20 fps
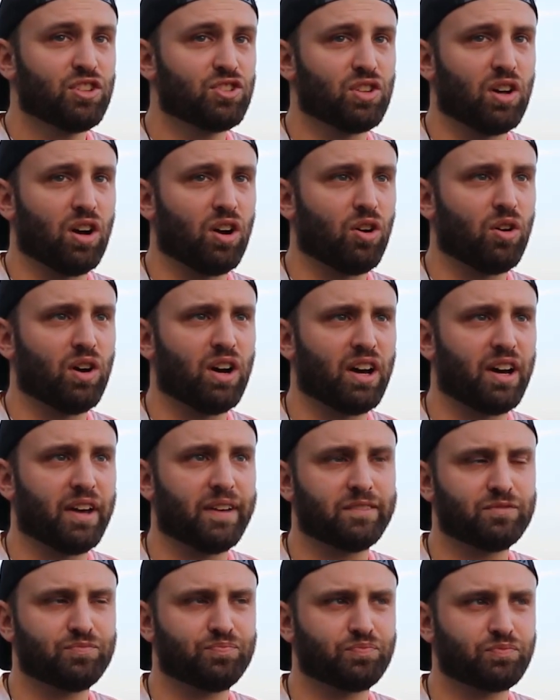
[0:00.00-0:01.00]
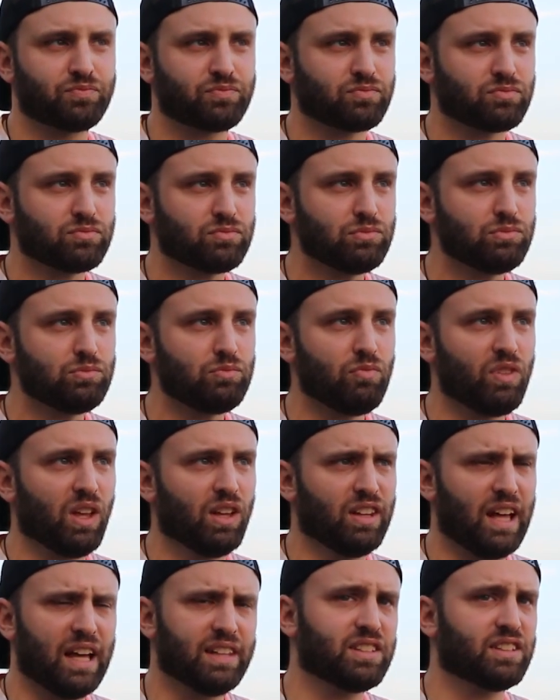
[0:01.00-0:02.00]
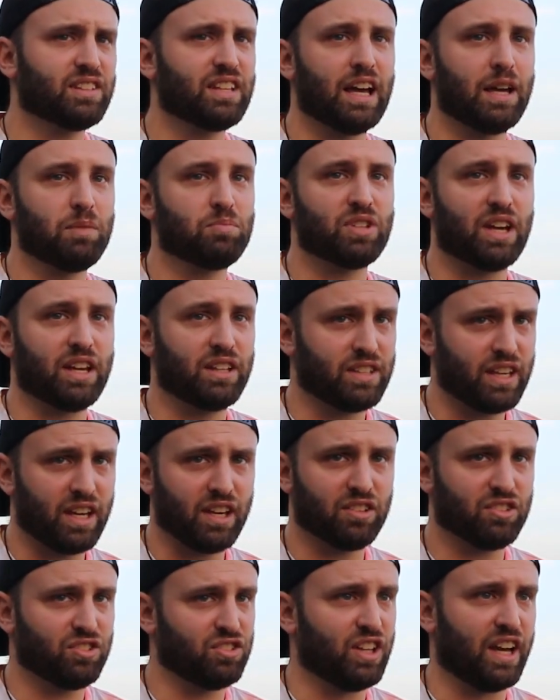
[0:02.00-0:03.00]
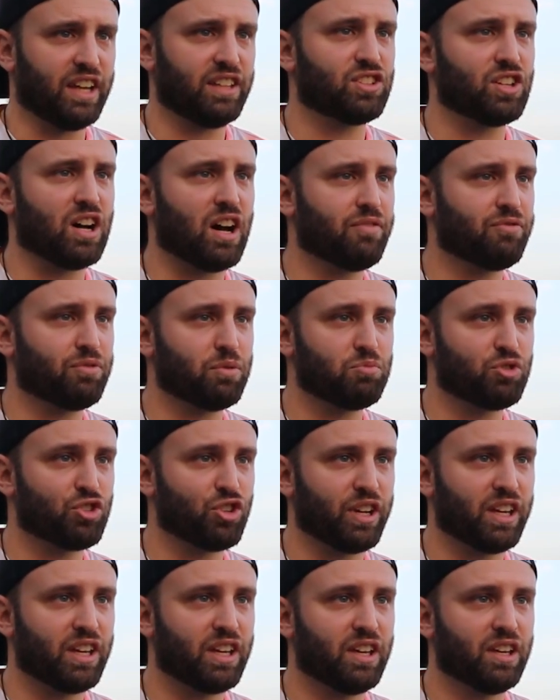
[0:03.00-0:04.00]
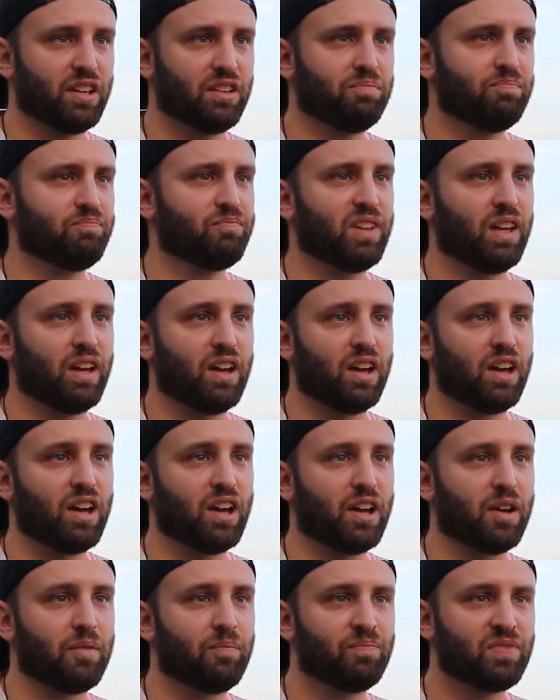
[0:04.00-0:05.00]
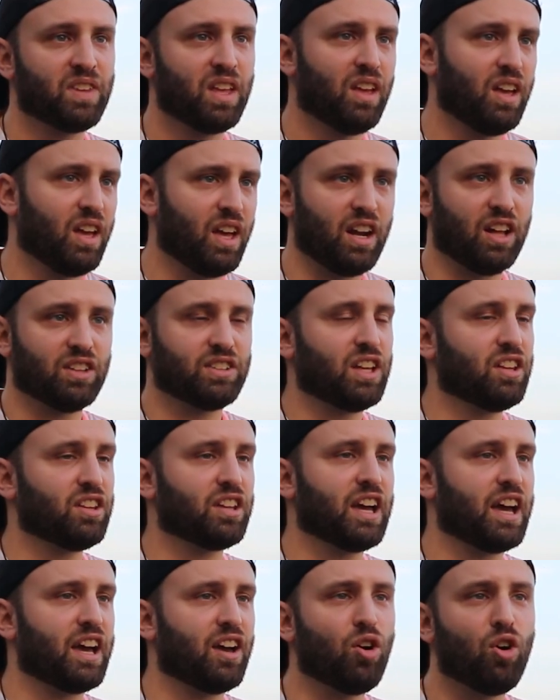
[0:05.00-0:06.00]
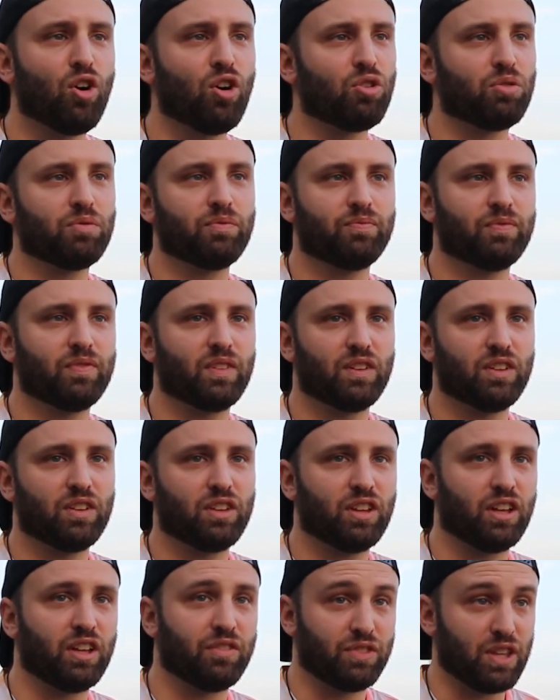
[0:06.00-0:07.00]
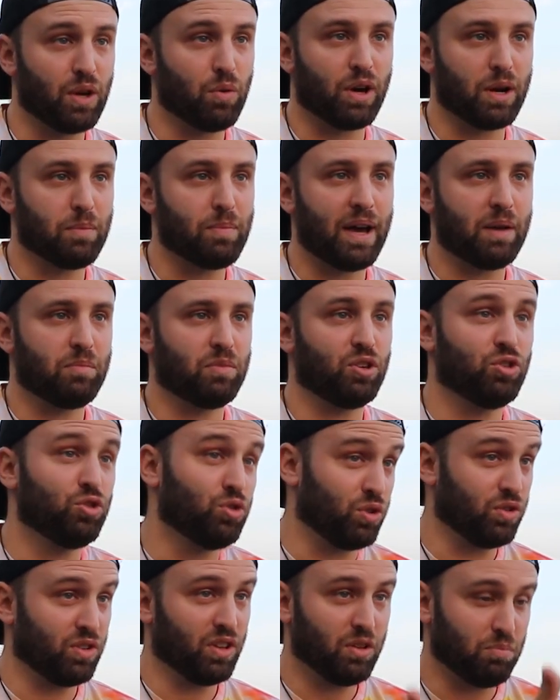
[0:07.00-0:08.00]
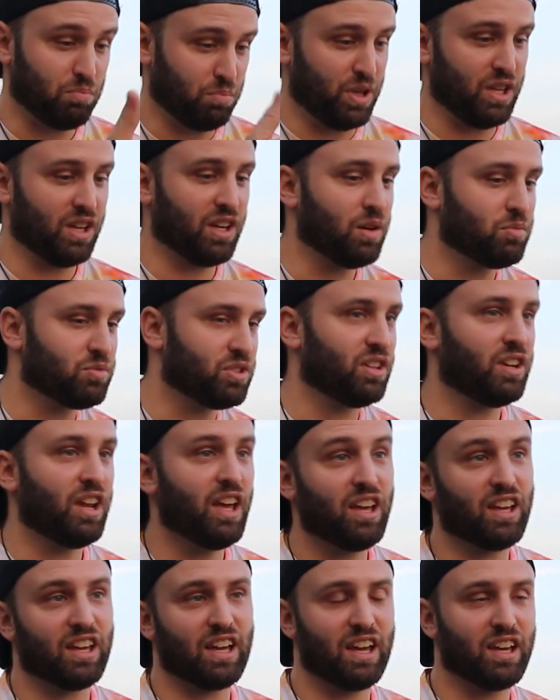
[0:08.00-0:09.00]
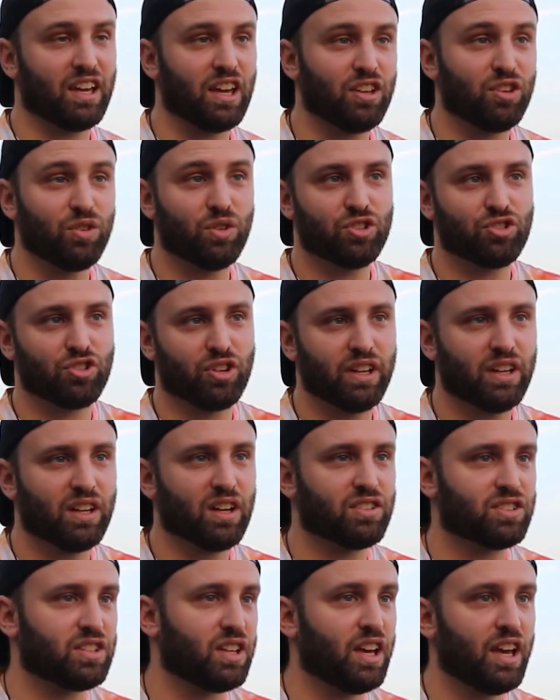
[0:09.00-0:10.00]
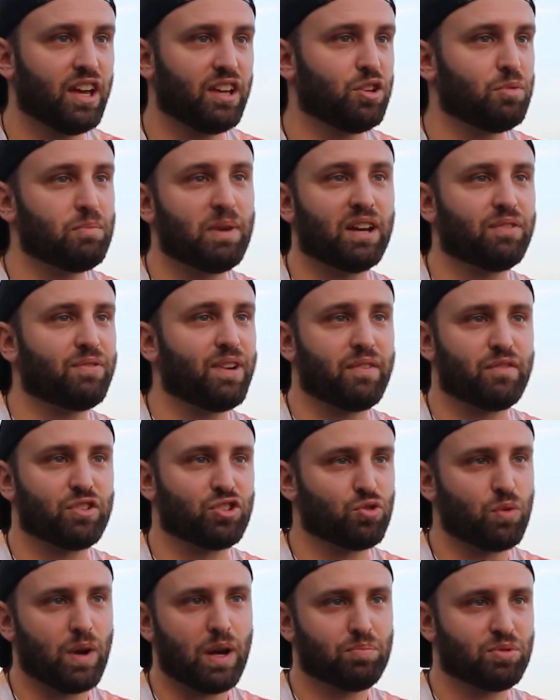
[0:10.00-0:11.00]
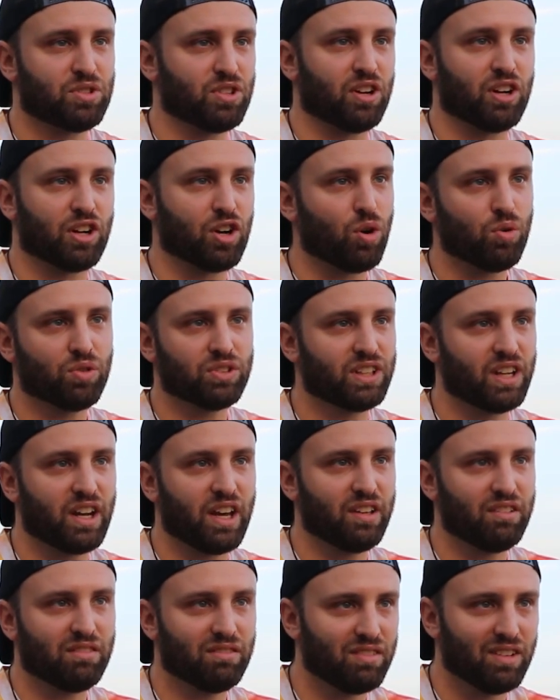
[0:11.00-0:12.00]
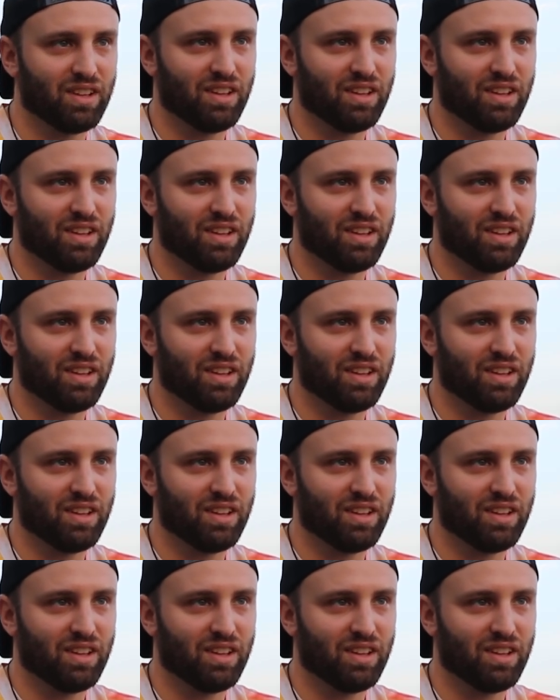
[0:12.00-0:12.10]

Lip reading: So lots of times I take nights off from drinking, and I'll tell the guy, if they want to buy me, Pete comes in, hey, can I get you a drink? I'll say, hey, do you mind if I have a Schweppes or a Coke tonight?